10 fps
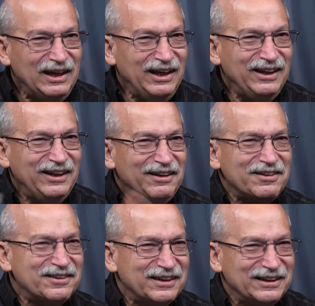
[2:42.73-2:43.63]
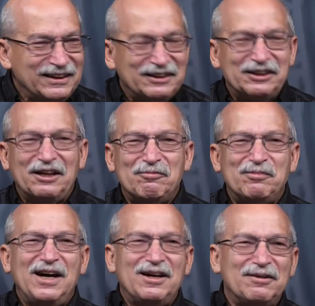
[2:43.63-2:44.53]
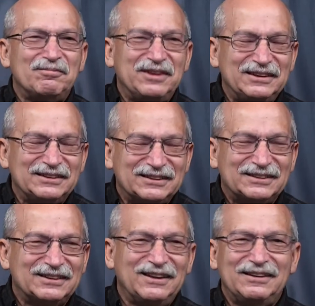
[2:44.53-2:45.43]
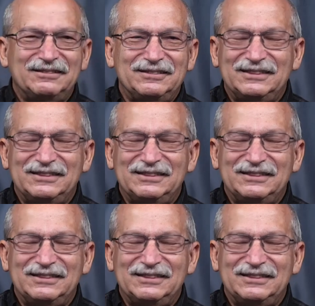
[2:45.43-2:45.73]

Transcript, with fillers: Another thing that uh, Bob is, uh,